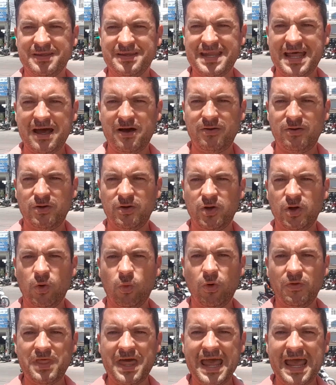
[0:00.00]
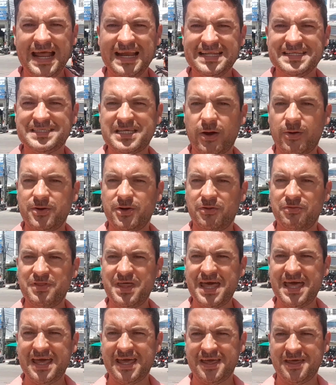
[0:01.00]
Now, what the hell is going on
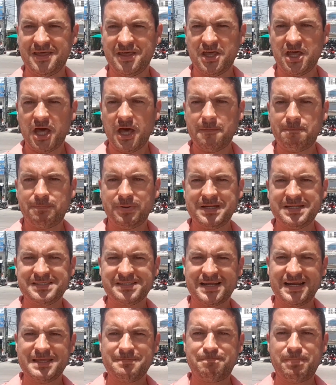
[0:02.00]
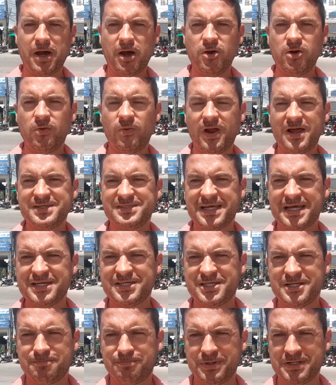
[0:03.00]
there? A politically
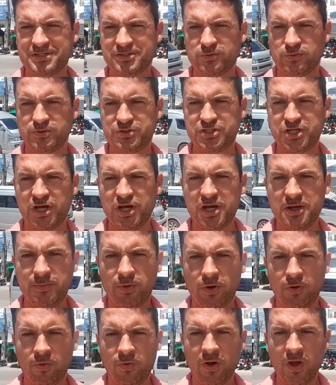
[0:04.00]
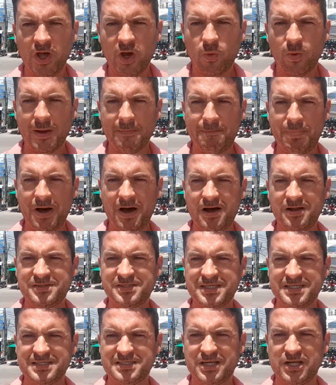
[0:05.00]
polarisation of political turmoil, where
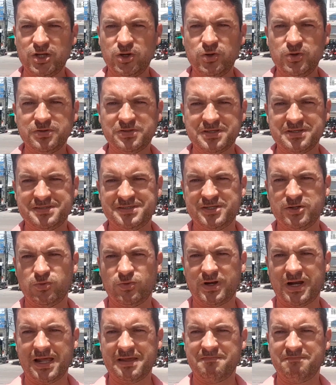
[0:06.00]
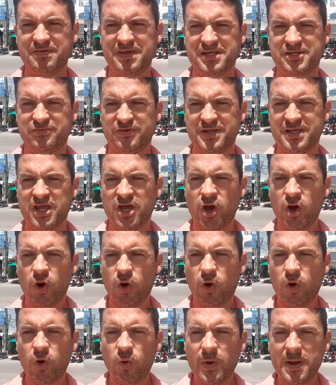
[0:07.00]
parties lose and still claim victory,
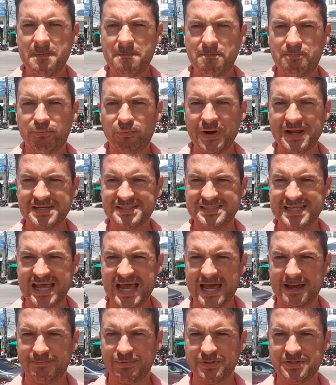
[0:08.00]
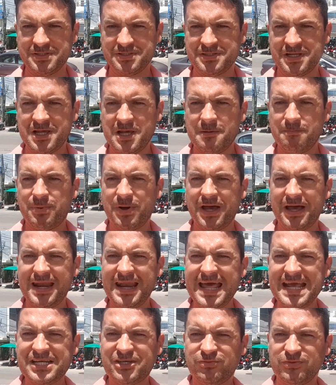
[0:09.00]
or when Brexit happens, but
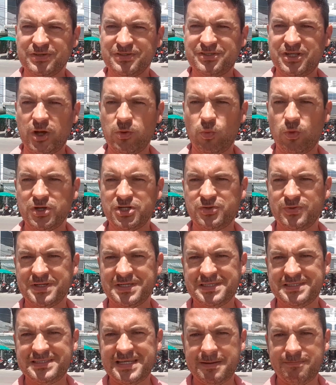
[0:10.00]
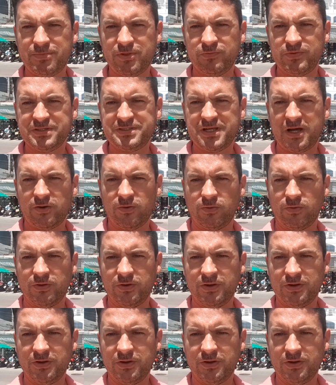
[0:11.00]
electorates don't want to accept the result.